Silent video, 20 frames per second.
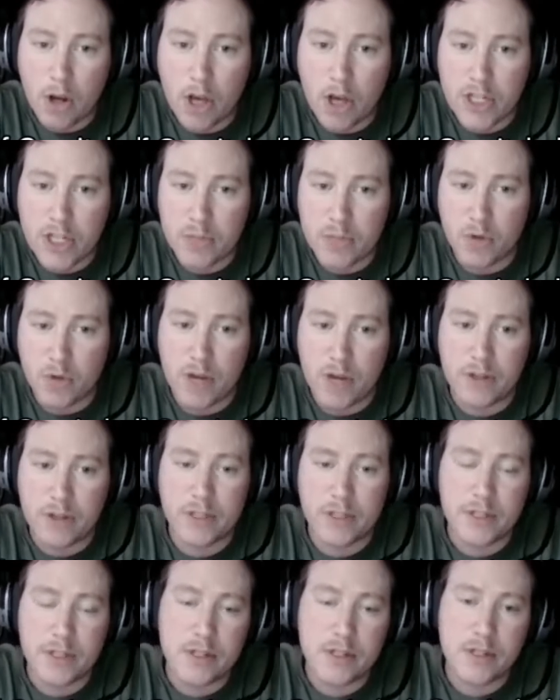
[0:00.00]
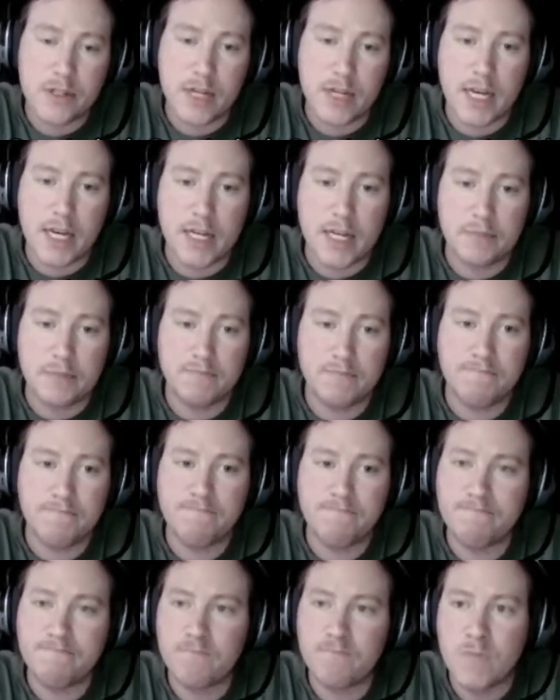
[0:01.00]
lost brothers. Um,
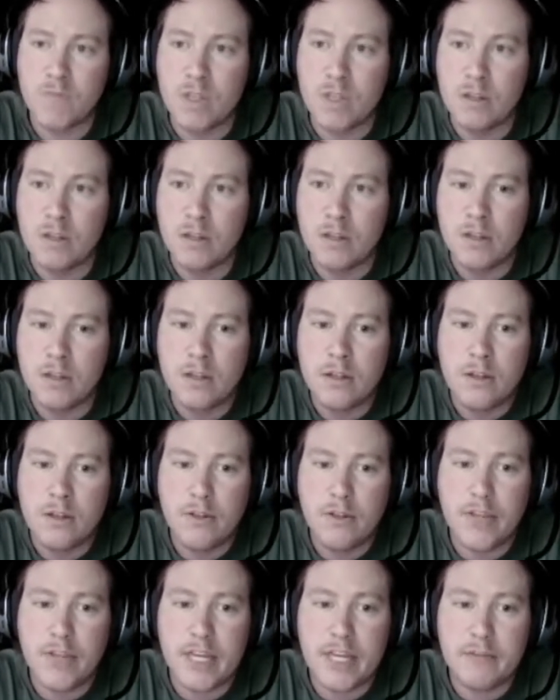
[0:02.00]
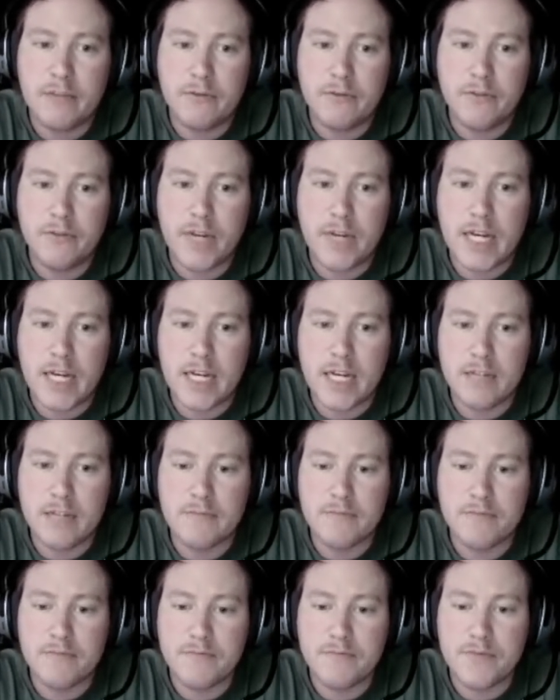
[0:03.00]
they've
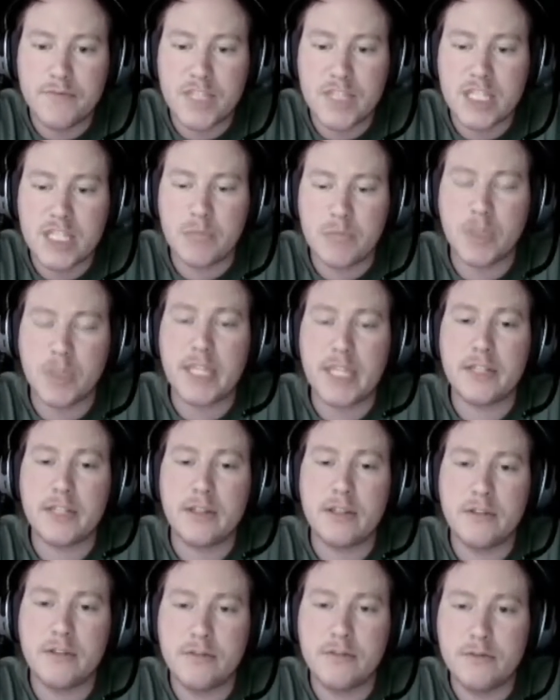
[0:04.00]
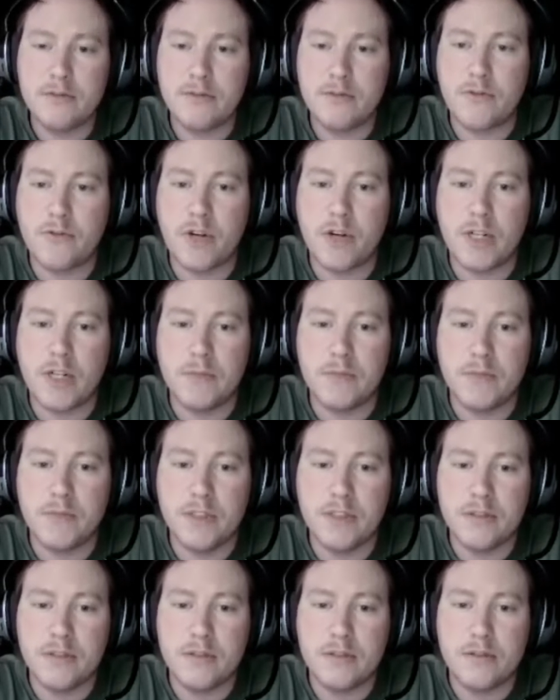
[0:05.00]
uh, split
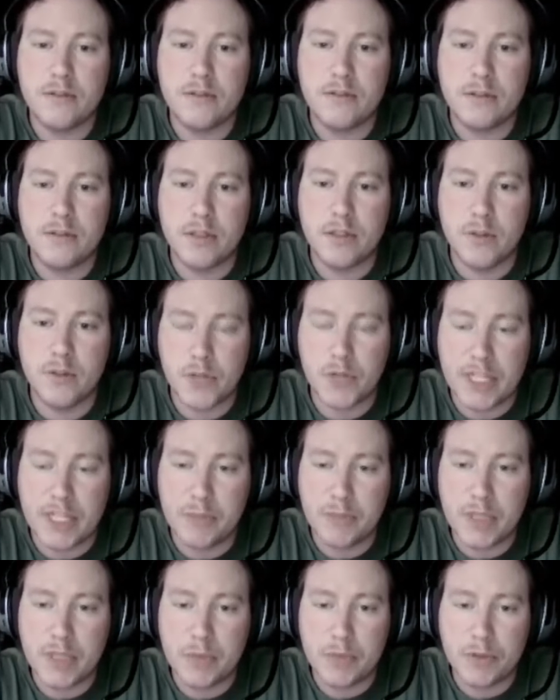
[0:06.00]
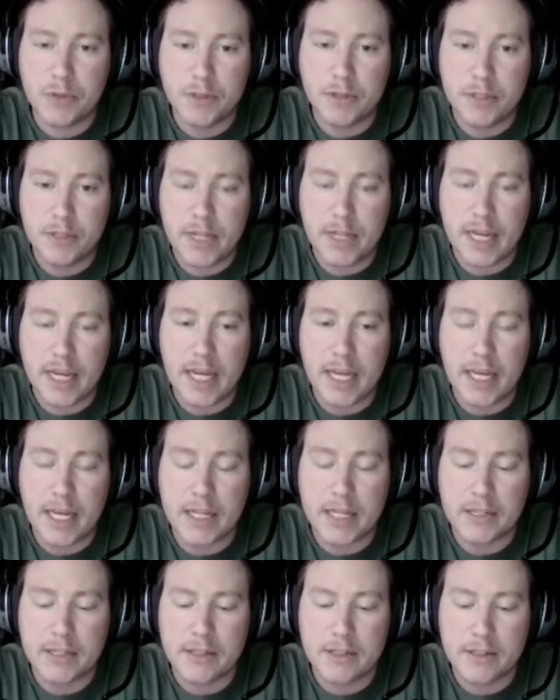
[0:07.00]
from the Lugian people,
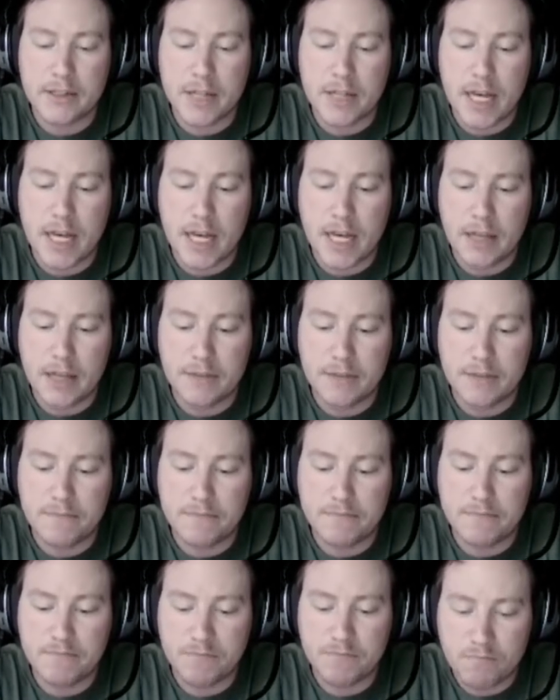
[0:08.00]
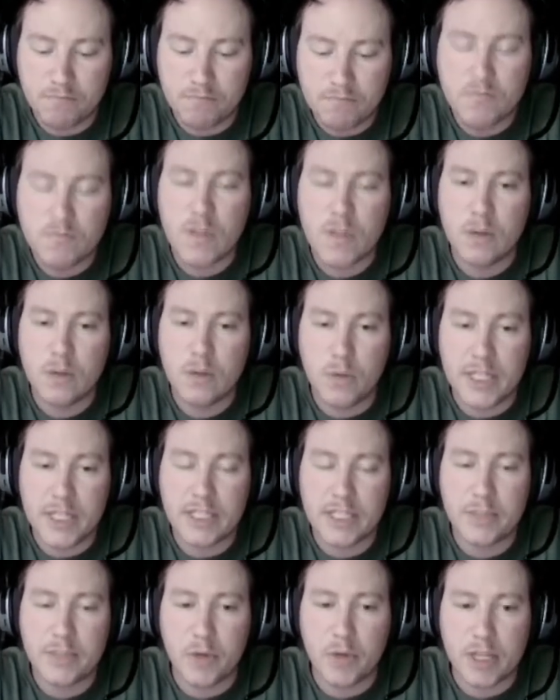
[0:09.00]
and uh, we
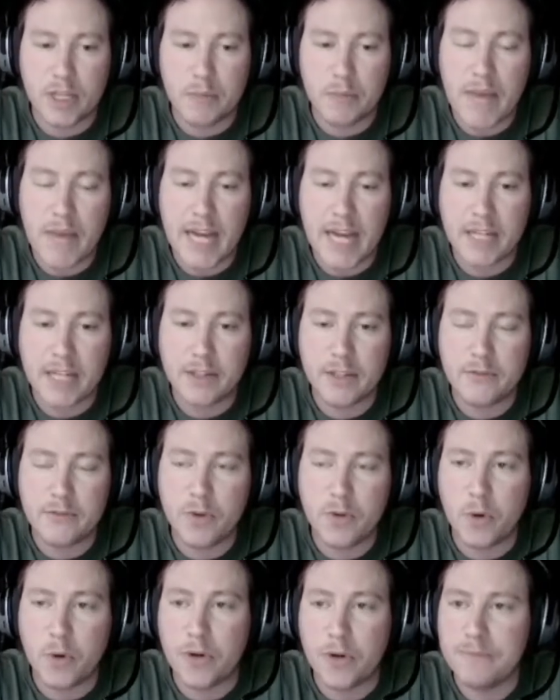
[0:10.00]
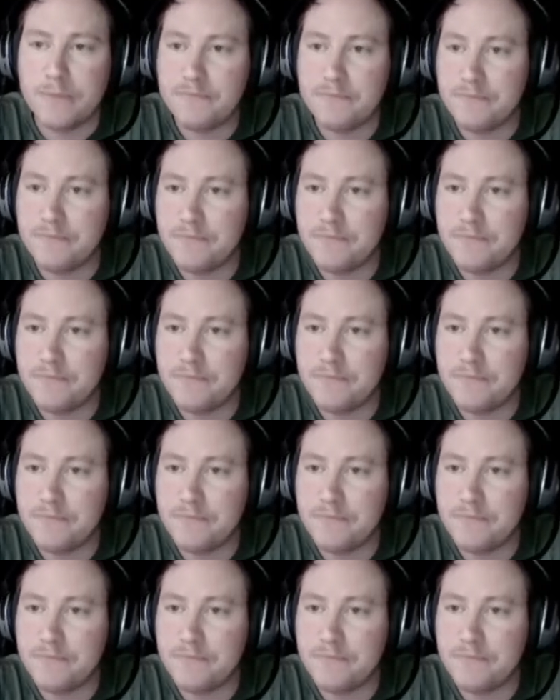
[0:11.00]
need to bring them back into the fold.